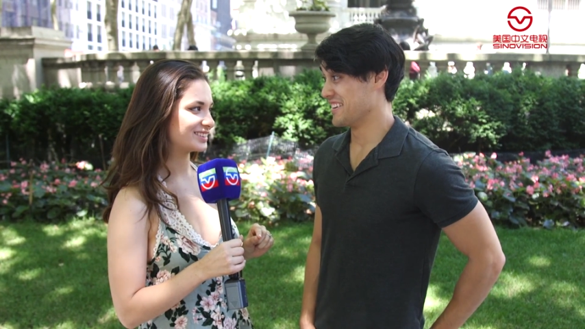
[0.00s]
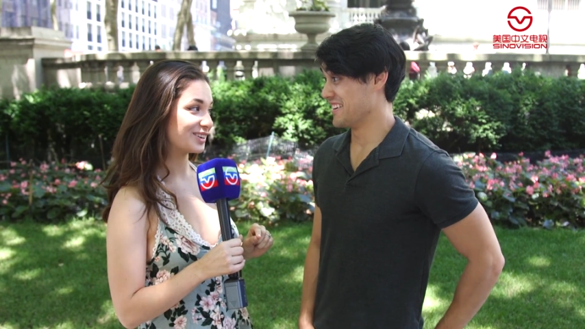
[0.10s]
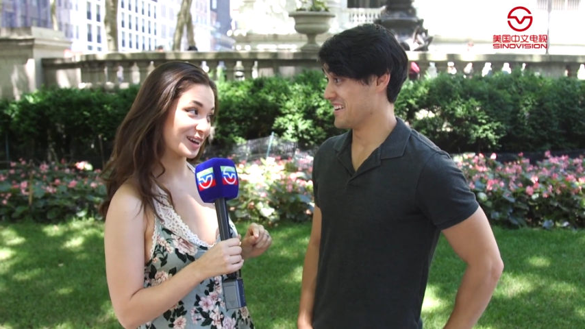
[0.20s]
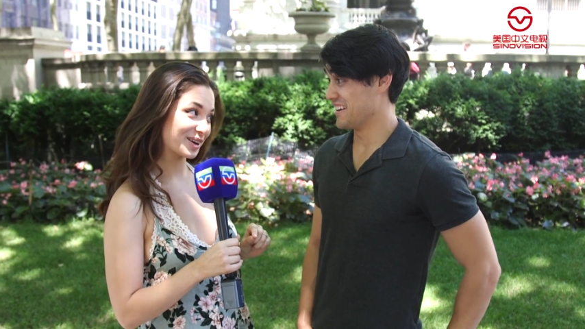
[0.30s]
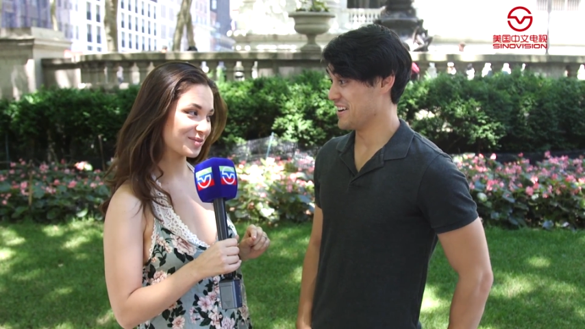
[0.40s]

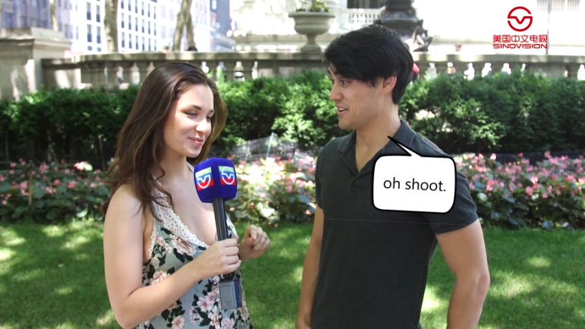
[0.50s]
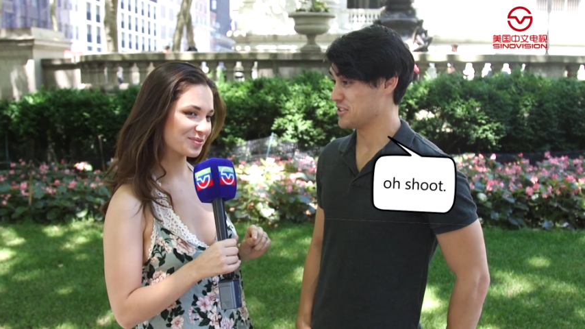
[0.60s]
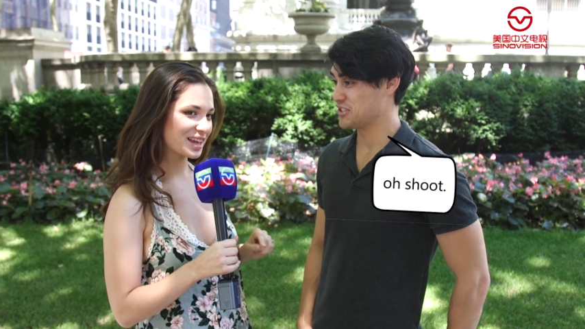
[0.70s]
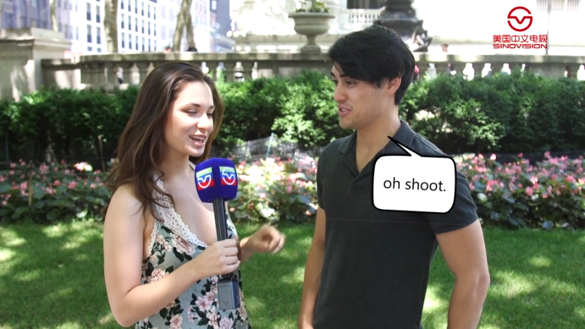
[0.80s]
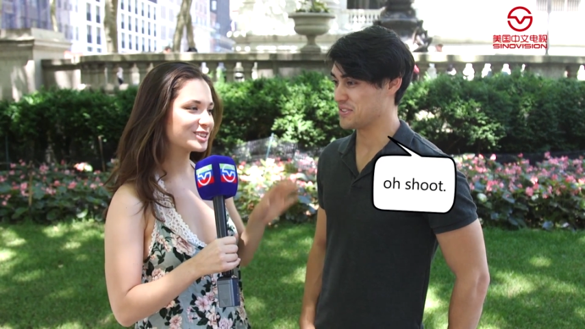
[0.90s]
Speaker 1: Okay? Oh,
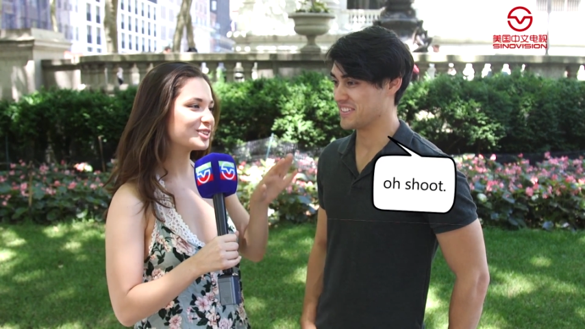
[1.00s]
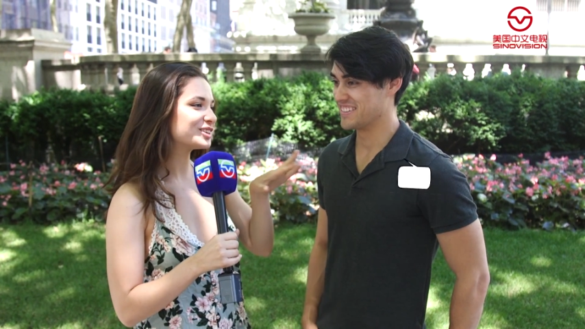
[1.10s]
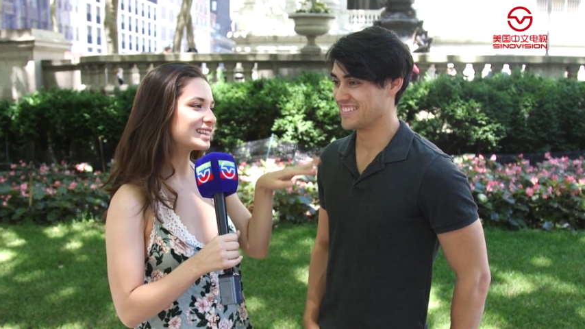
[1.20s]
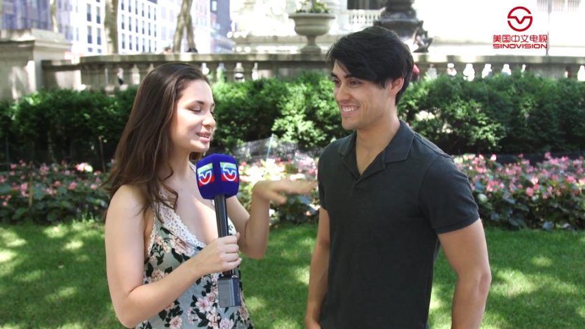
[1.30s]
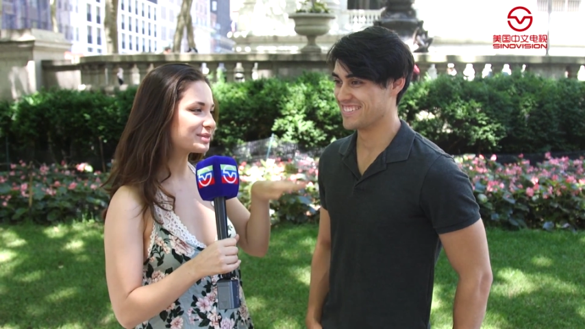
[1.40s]
shoot. So
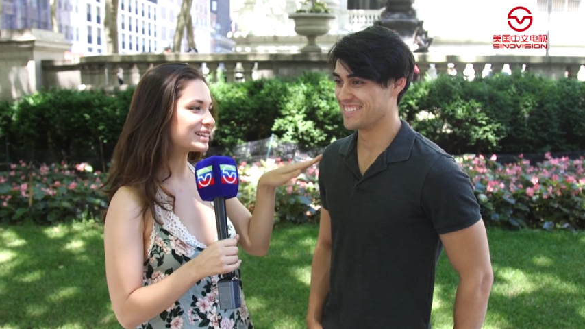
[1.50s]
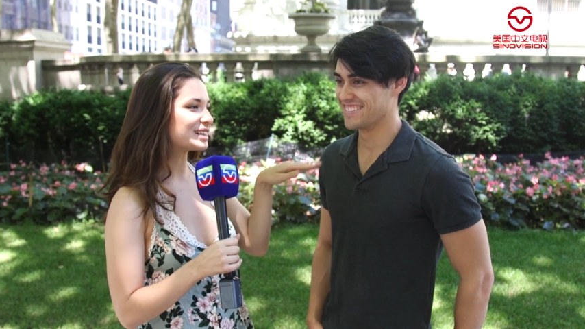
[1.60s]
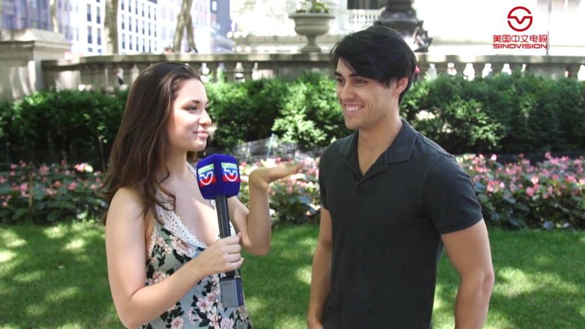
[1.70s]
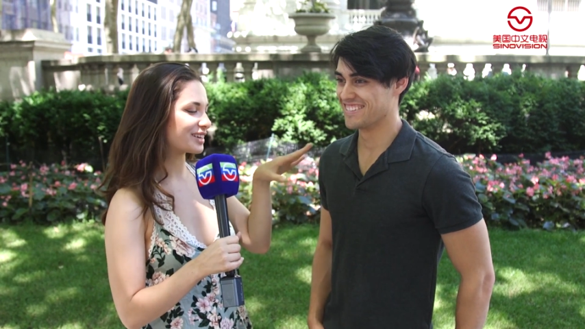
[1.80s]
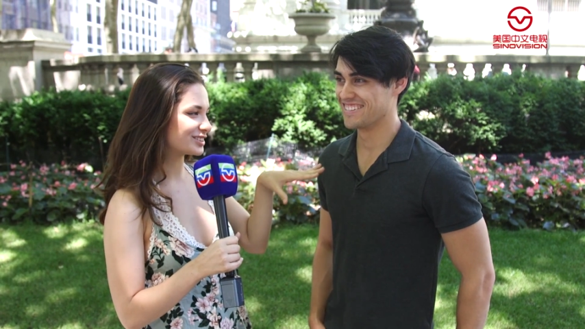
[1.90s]
not to put
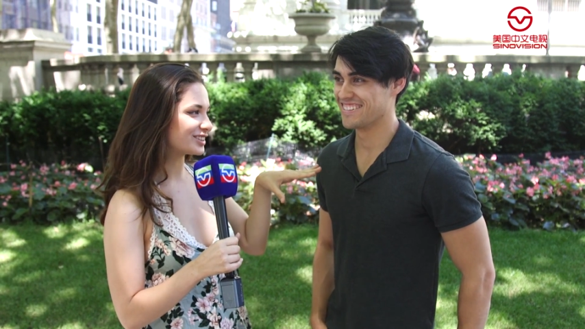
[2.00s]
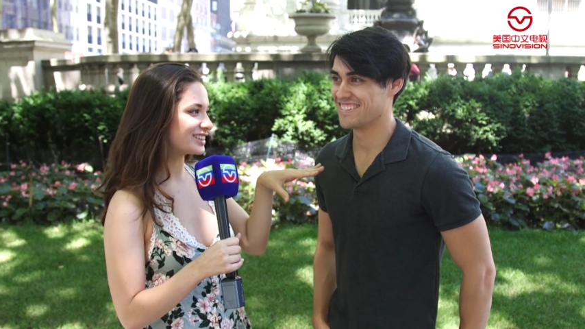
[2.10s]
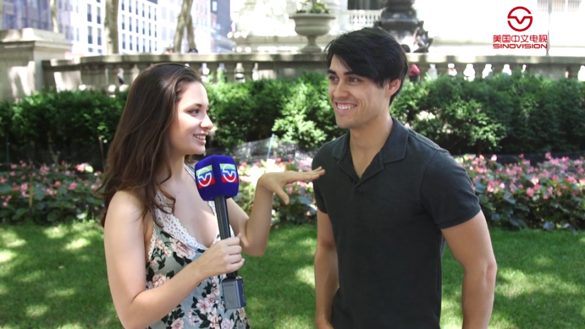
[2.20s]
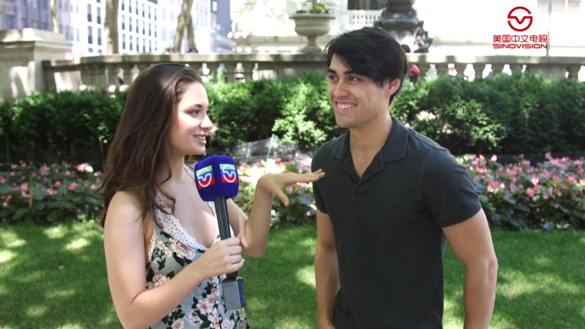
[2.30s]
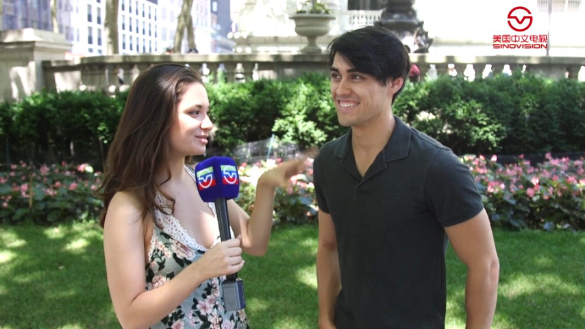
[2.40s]
any pressure
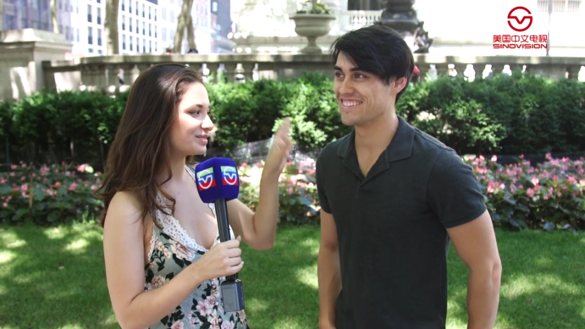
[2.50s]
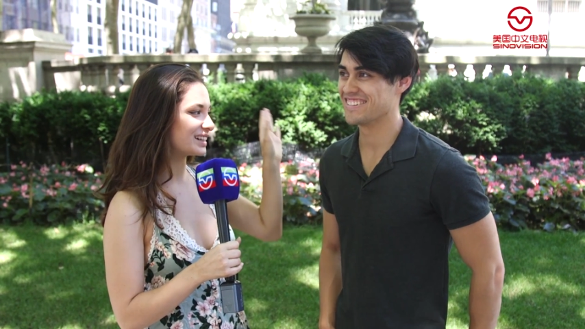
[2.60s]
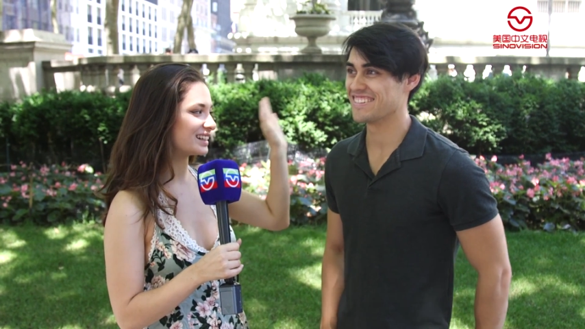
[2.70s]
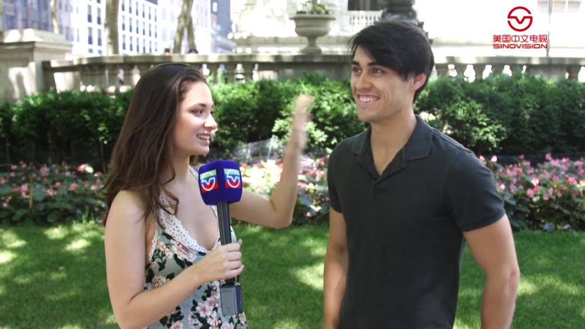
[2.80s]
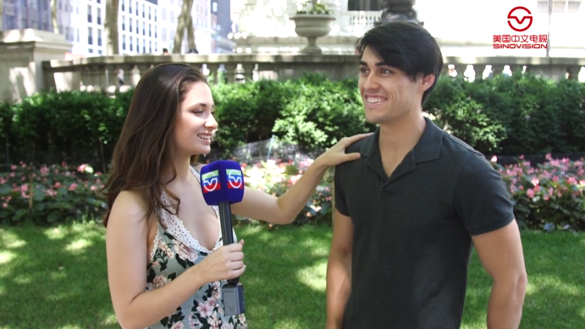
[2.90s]
on you,
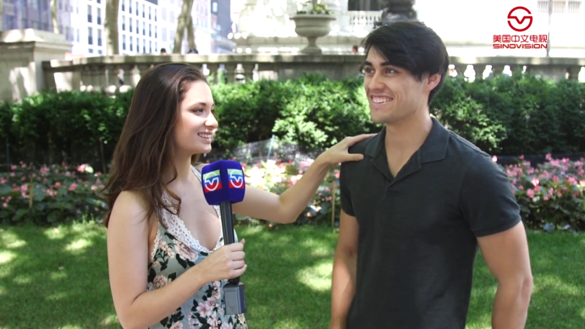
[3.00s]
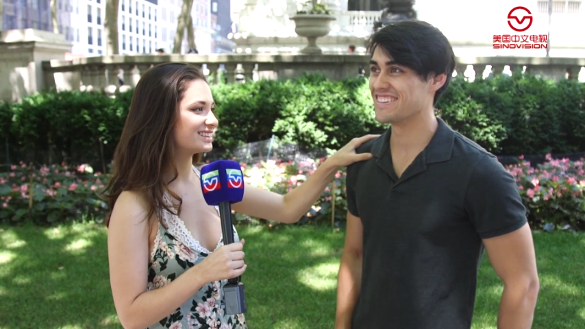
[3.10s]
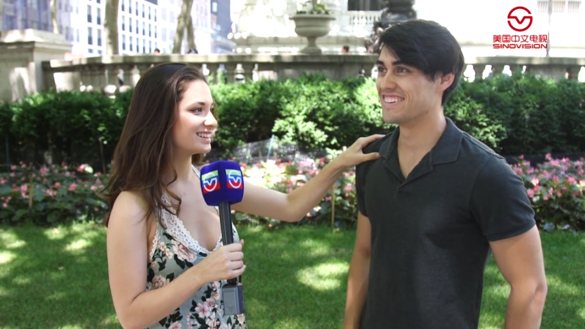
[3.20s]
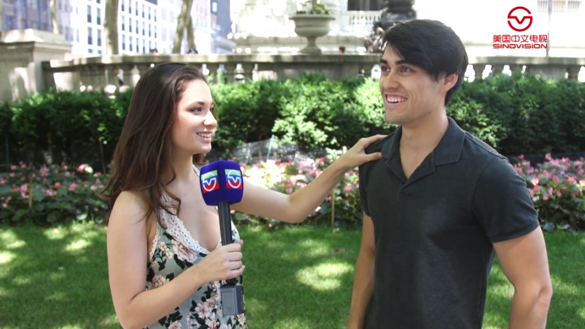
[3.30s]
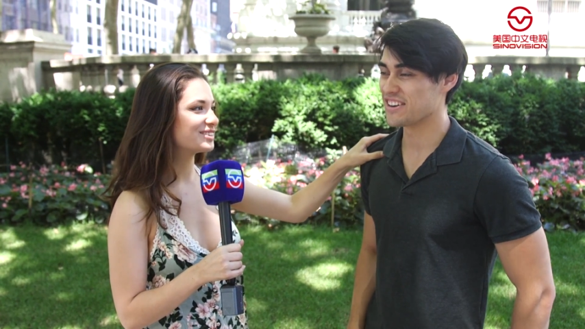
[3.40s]
but
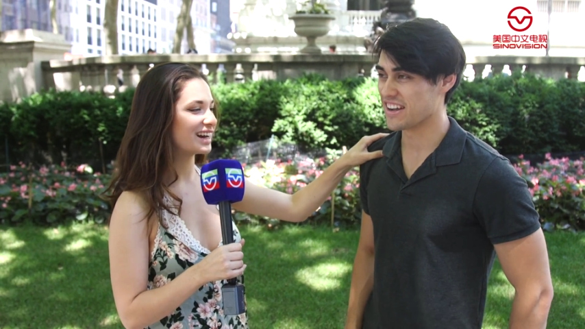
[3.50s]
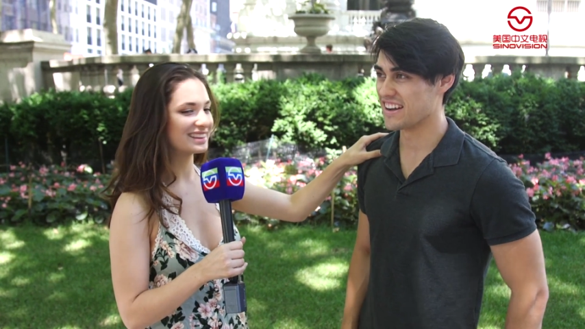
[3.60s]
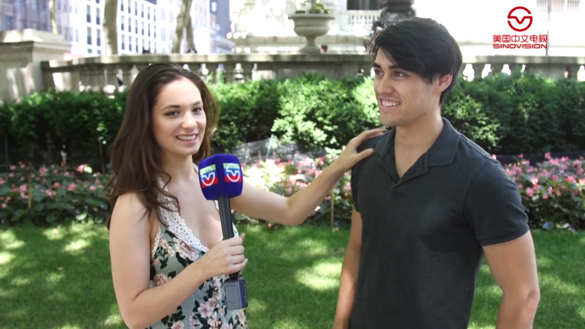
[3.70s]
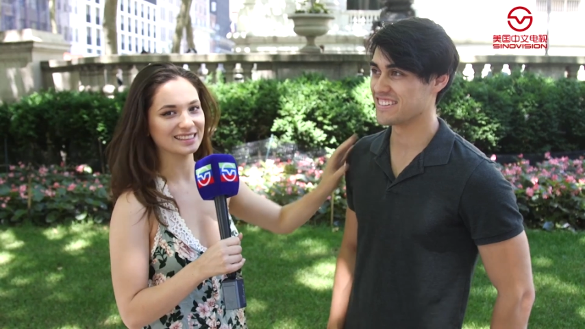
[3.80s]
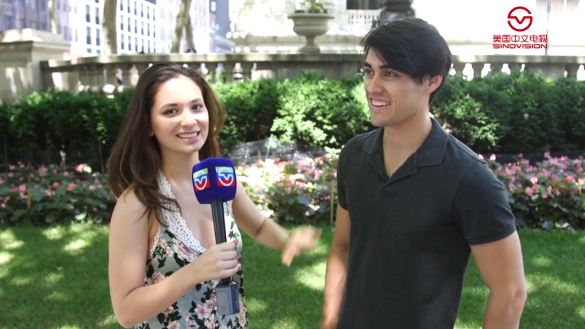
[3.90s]
you okay,
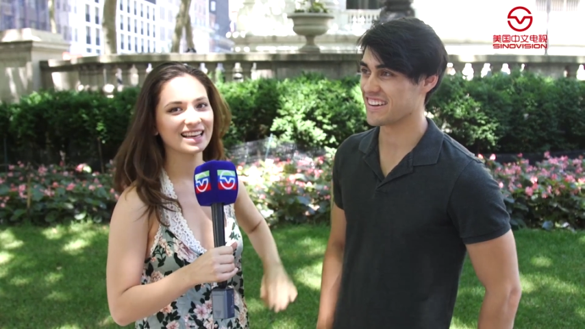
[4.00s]
got this.